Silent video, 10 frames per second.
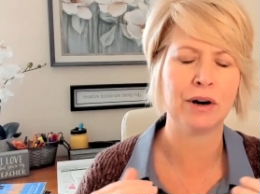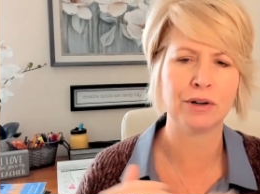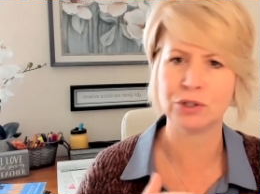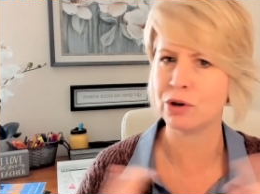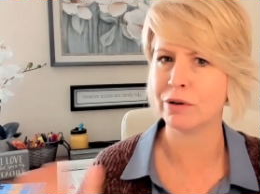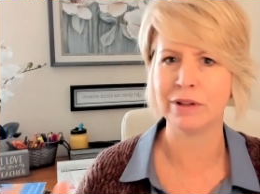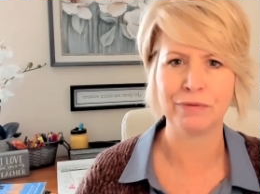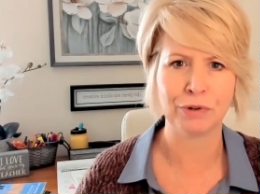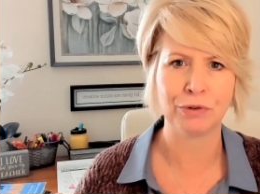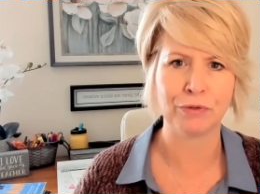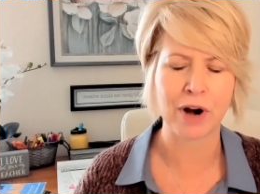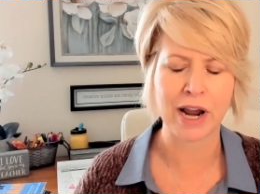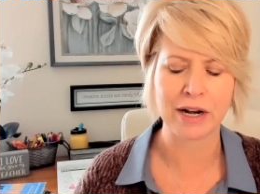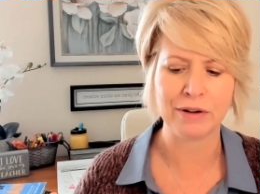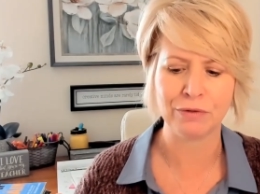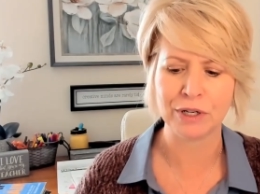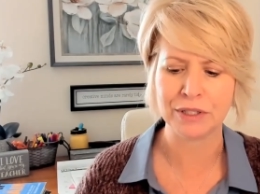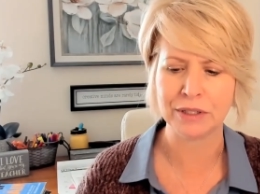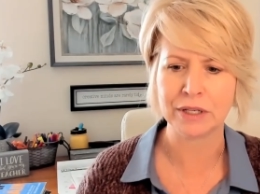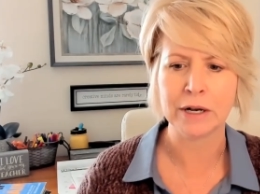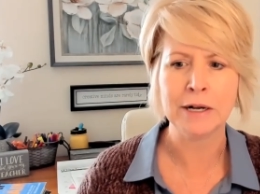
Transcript: are struggling for a variety of reasons